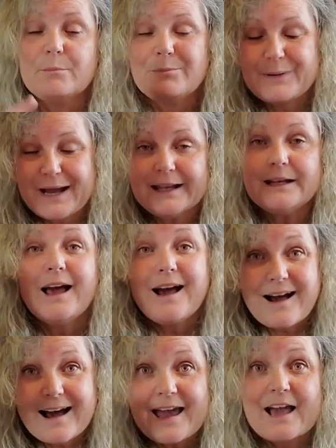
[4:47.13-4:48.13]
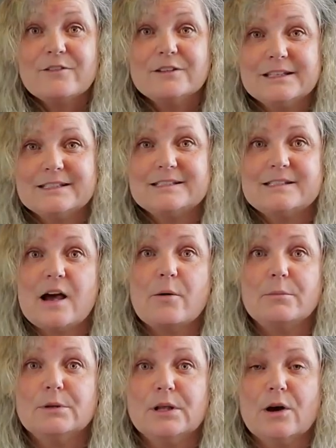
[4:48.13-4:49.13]
But I have a list down
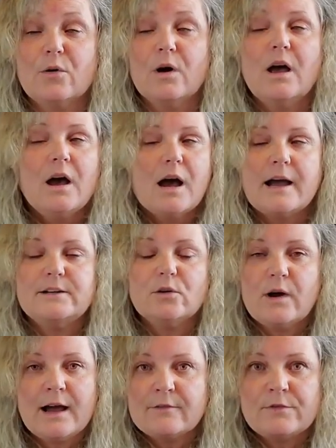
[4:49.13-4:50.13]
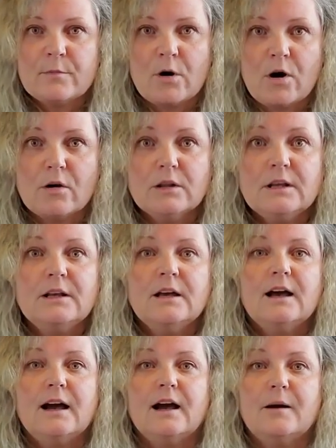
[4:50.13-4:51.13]
below. I don't have them all
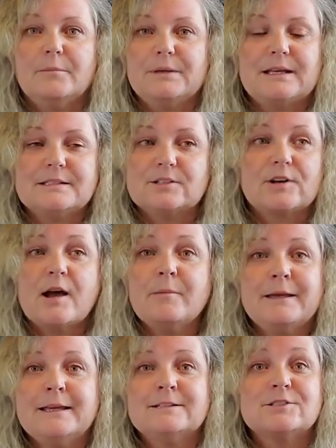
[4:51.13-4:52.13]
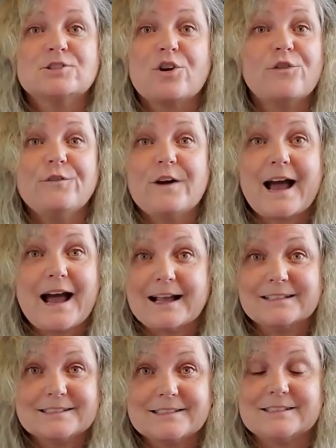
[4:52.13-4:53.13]
uh, because they're coming in so
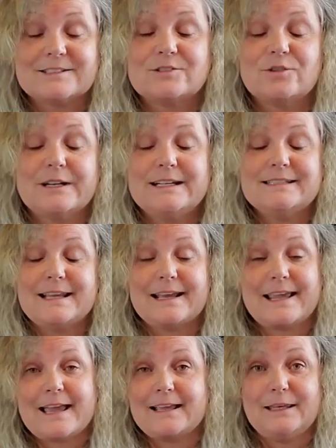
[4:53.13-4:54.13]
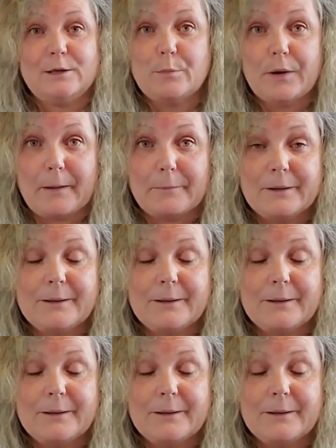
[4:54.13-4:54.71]
fast. It's crazy. I can't keep up.